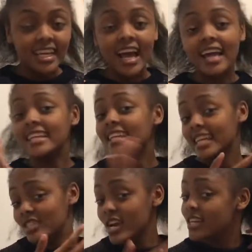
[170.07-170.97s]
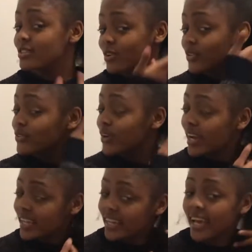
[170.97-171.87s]
And then I tried to go through
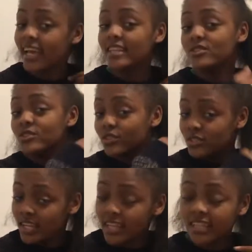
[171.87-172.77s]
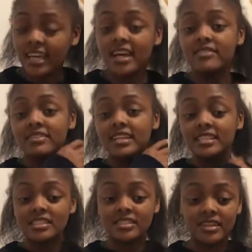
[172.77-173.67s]
again, you know, to get the hair really
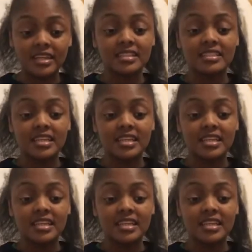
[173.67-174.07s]
straight.